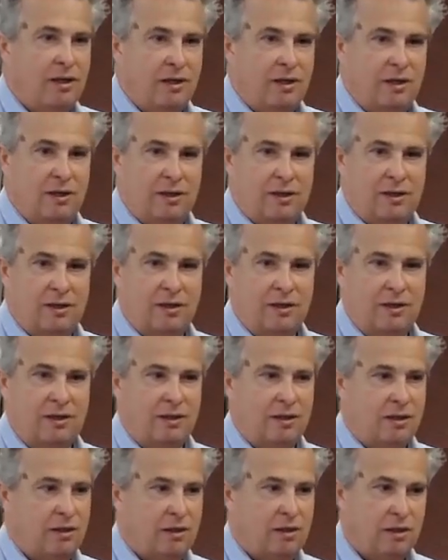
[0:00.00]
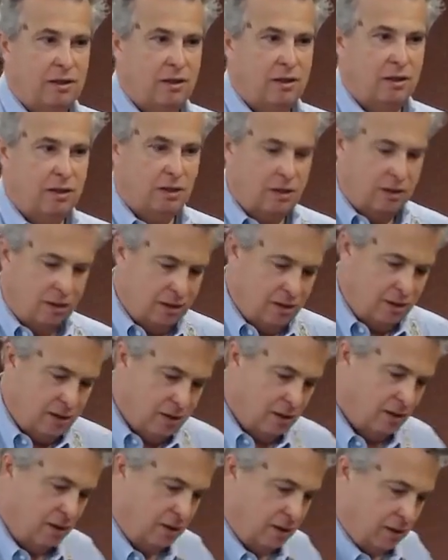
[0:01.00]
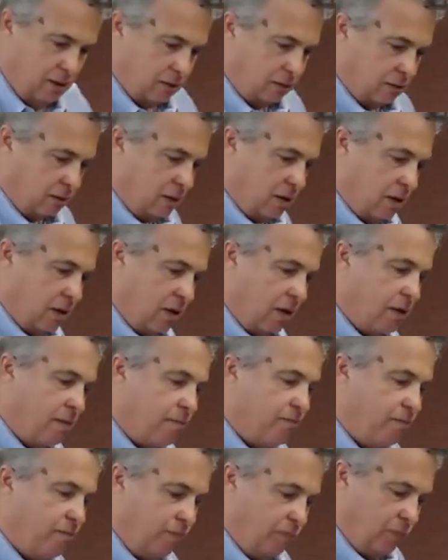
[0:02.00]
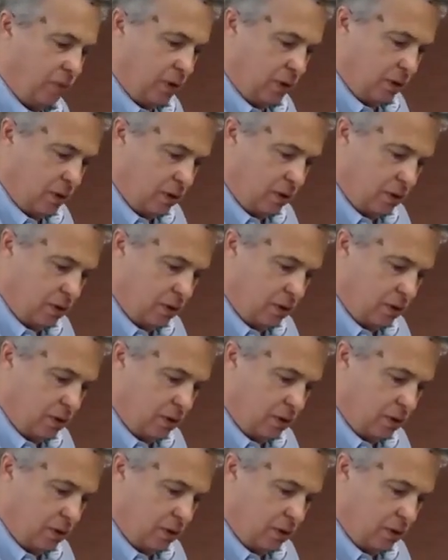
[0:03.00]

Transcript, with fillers: He ends that, therefore I will send